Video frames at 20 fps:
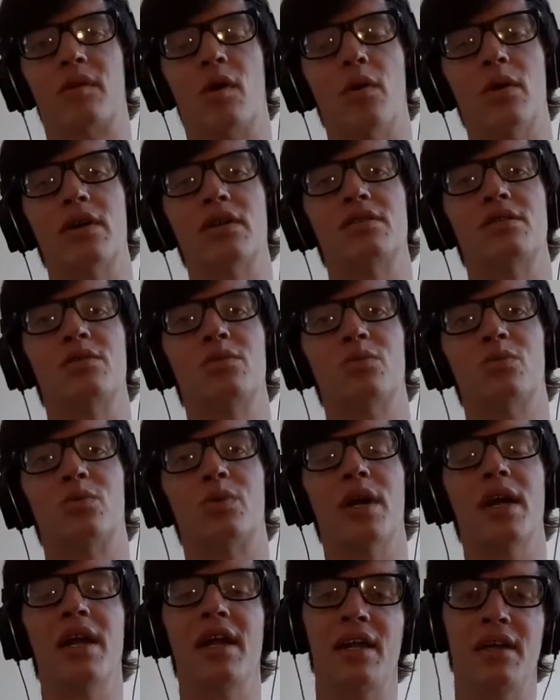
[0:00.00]
going to
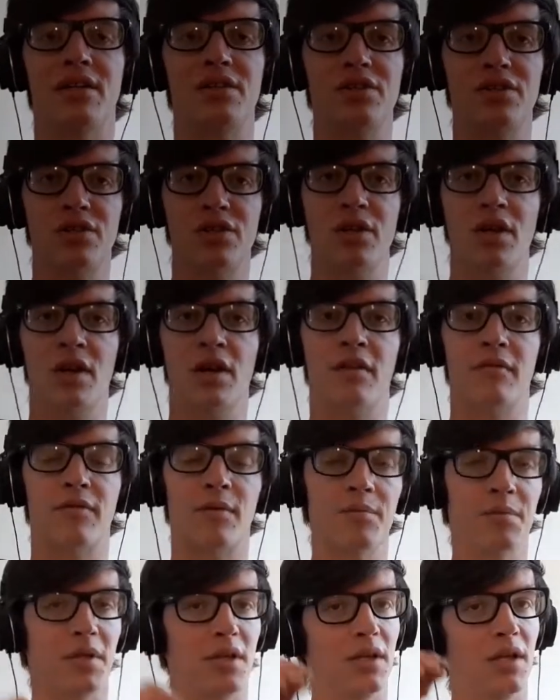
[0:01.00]
range
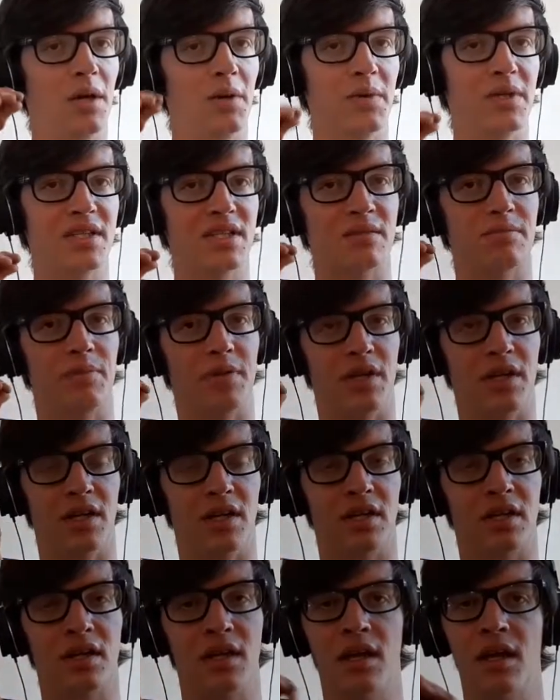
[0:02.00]
from the lowest
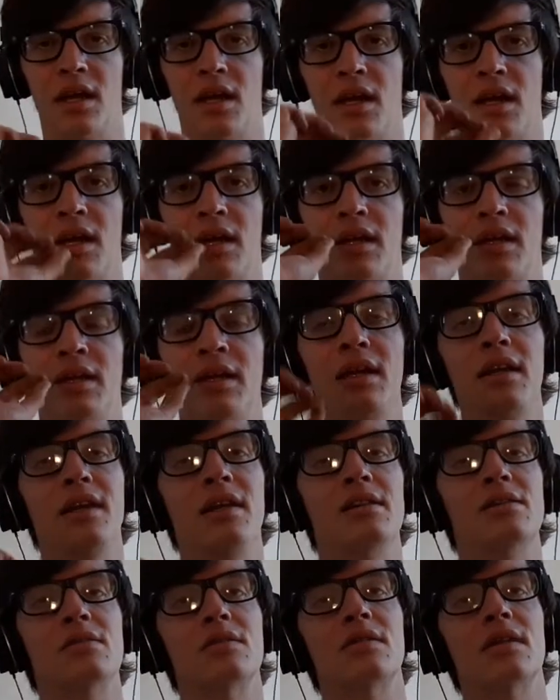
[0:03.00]
being
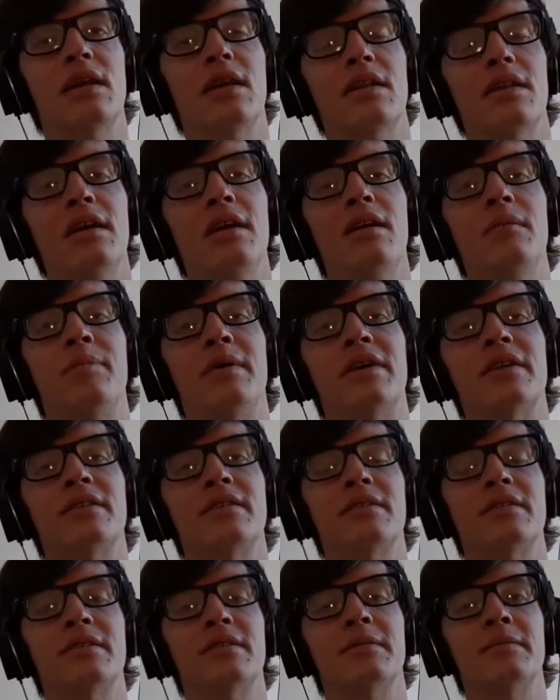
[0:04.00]
needing to see a
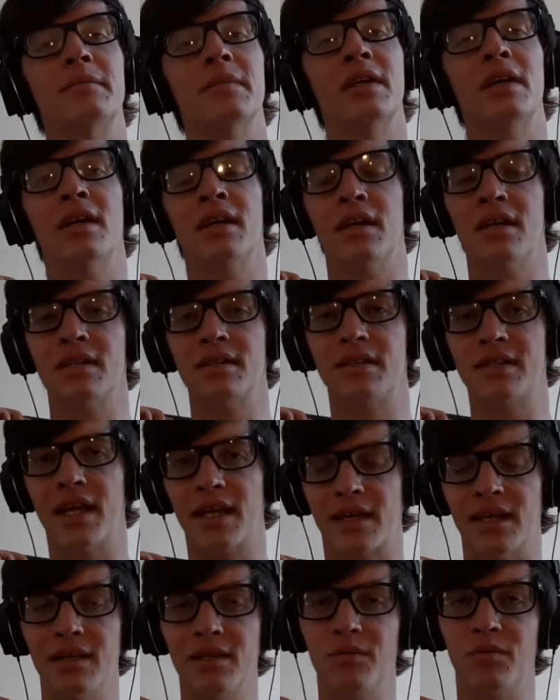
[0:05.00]
therapist.
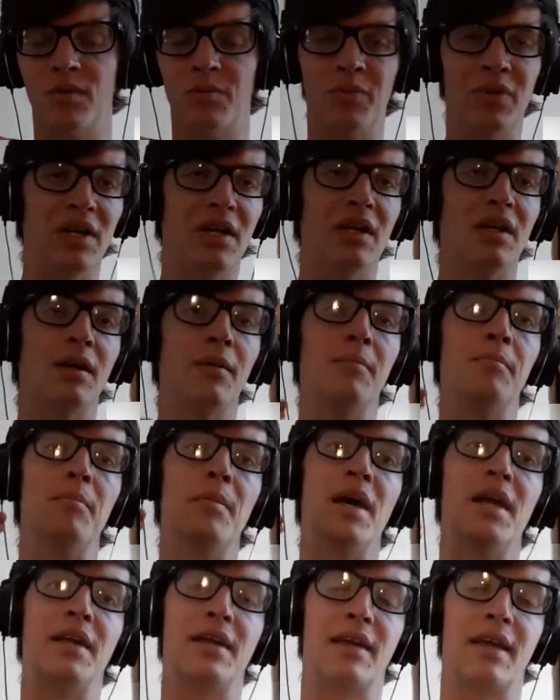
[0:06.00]
Second would be
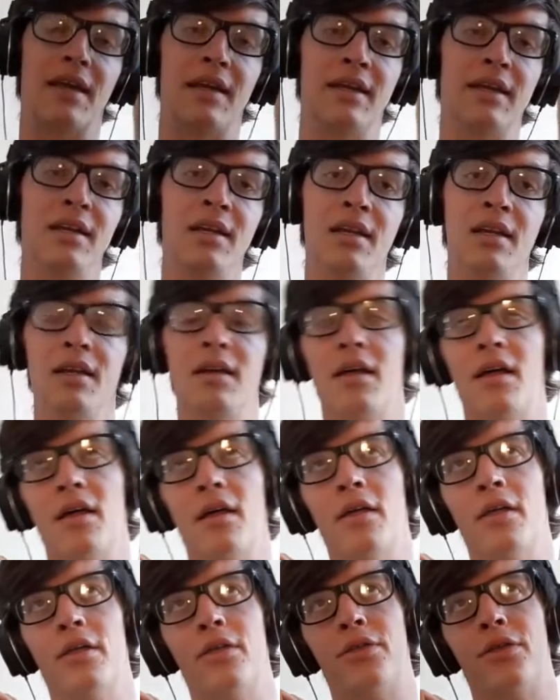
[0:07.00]
medicated.
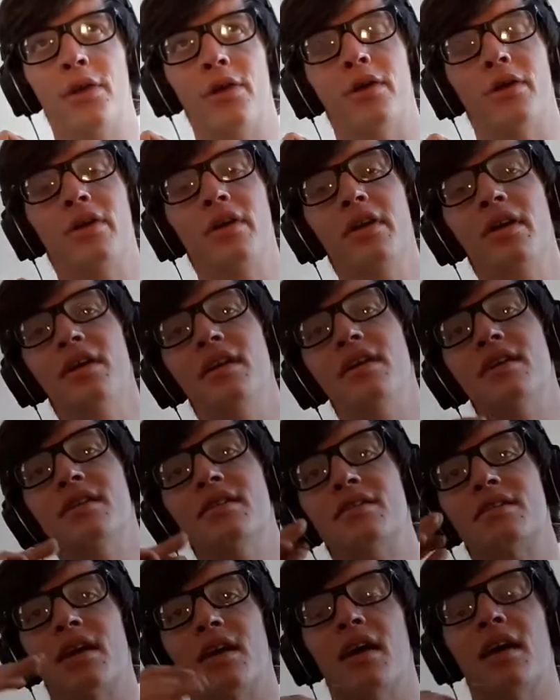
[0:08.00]
Third
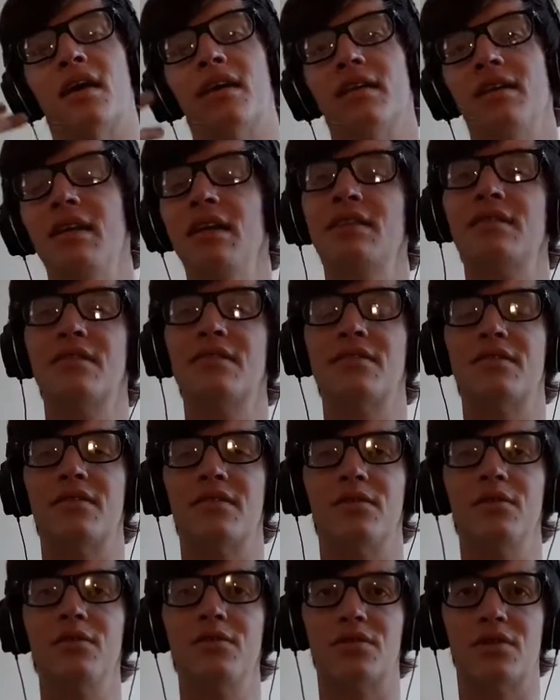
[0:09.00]
is needs
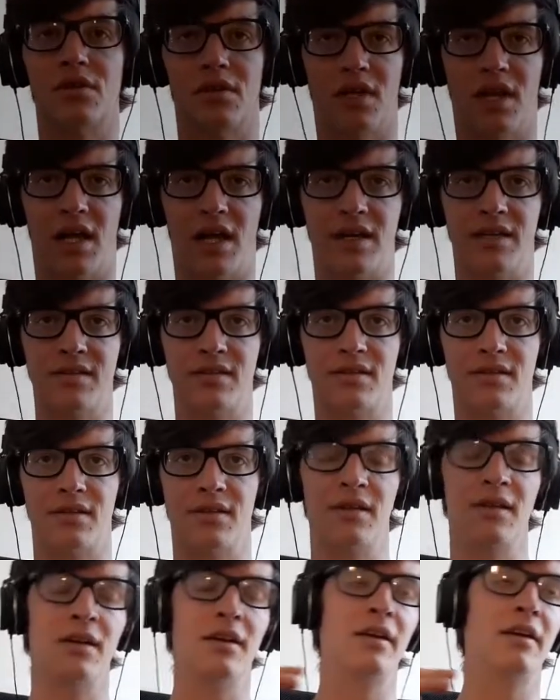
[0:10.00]
institutionalized.
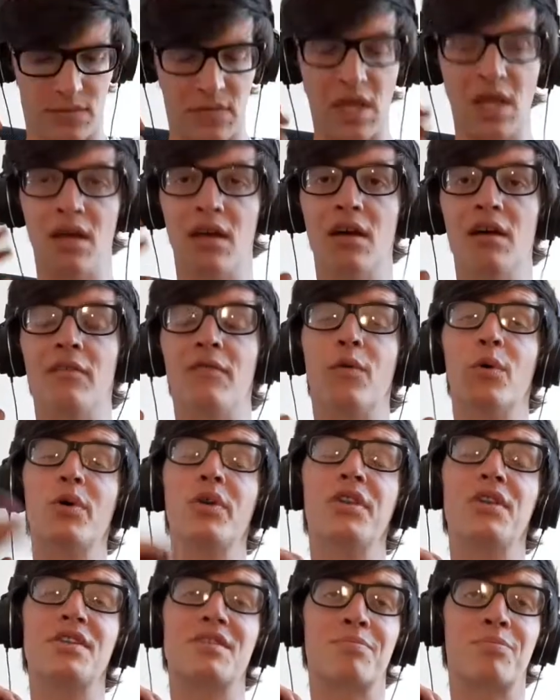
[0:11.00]

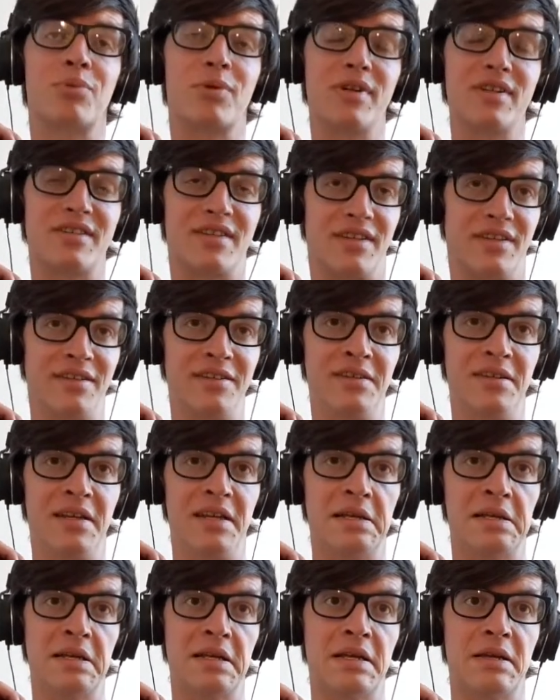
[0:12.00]
Fourth is prison,
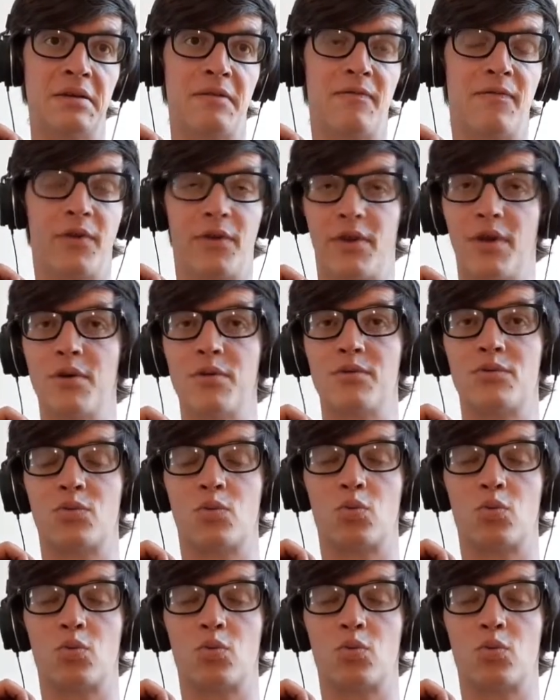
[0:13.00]
for those